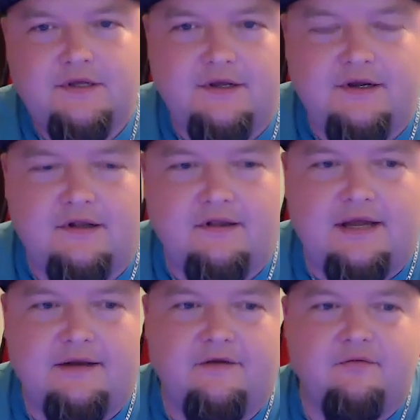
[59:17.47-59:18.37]
You're gonna
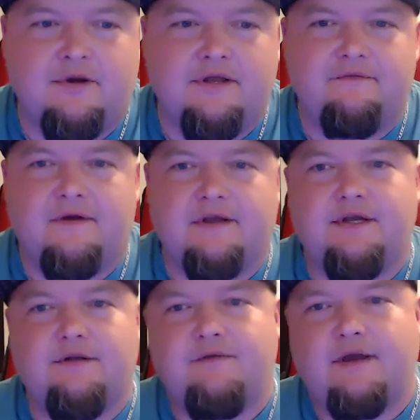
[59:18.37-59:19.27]
let everybody
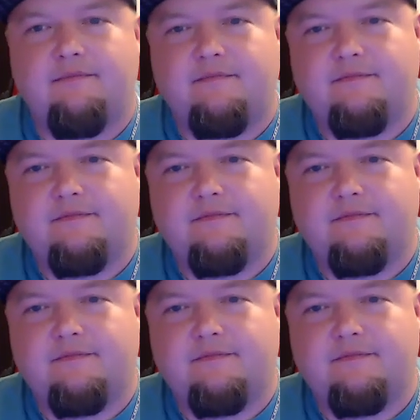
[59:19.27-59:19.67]
fucking vape